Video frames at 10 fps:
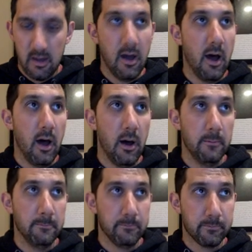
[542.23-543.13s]

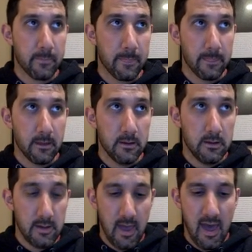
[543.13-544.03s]
um,
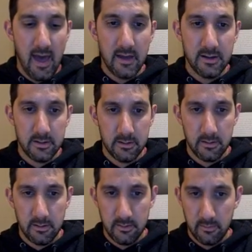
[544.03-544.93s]
add,
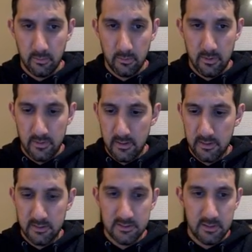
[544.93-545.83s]
and then you
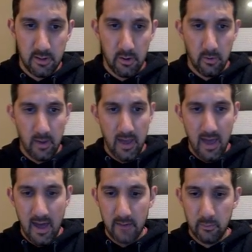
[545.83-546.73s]
need to know
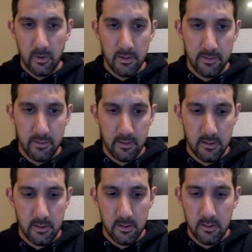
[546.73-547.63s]
add with
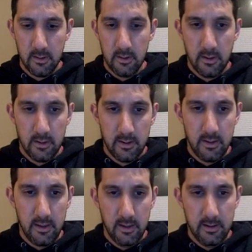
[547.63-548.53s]

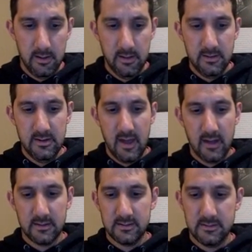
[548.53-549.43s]
an
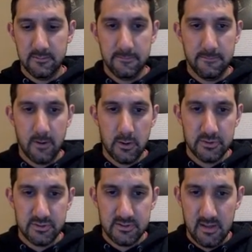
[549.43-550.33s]
index
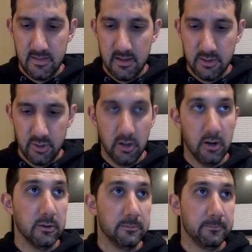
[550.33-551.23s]
first and then
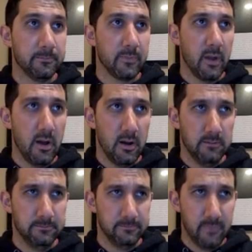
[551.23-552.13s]
your
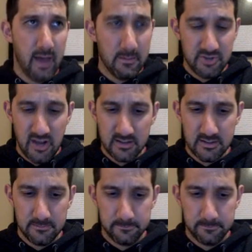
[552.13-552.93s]
um, object.